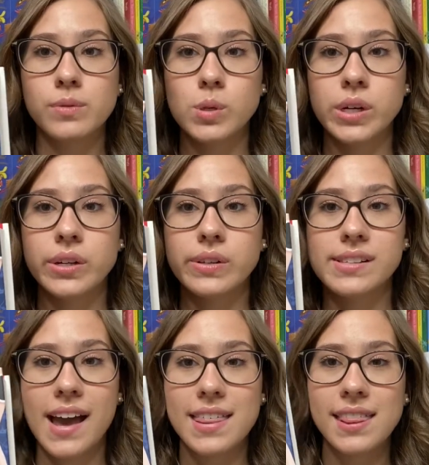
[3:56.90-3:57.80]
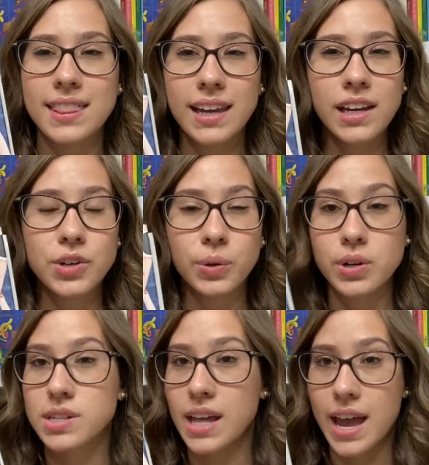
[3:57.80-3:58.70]
Royals, I think
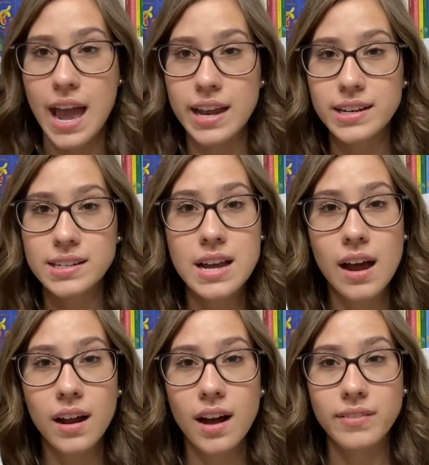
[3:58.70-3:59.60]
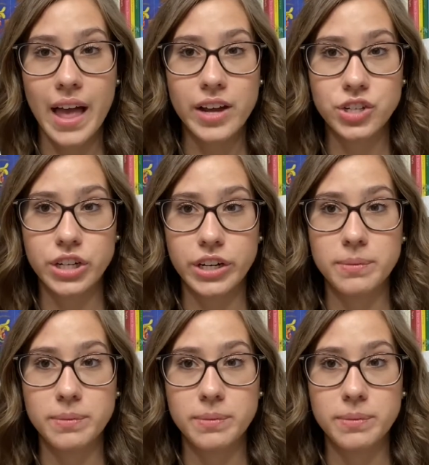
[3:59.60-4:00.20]
towards the end of last year,